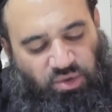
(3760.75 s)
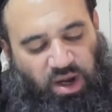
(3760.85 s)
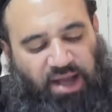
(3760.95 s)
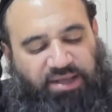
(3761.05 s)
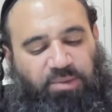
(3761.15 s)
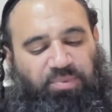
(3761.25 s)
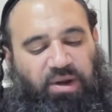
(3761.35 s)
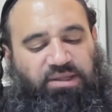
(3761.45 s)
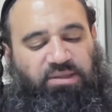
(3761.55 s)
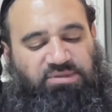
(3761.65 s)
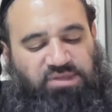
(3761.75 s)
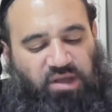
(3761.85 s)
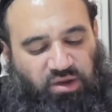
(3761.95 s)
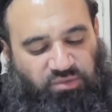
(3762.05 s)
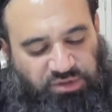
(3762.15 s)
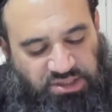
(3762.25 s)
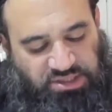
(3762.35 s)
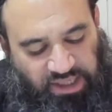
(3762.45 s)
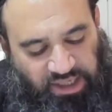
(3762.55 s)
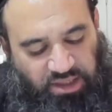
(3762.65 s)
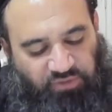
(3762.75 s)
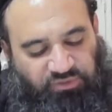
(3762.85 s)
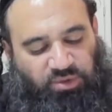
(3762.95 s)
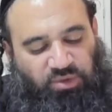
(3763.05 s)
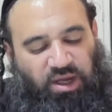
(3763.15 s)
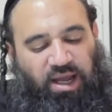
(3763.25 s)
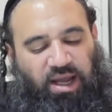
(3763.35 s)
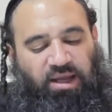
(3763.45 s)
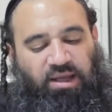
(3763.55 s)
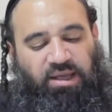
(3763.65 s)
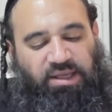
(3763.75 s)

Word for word: who occupy themselves with the study of Torah,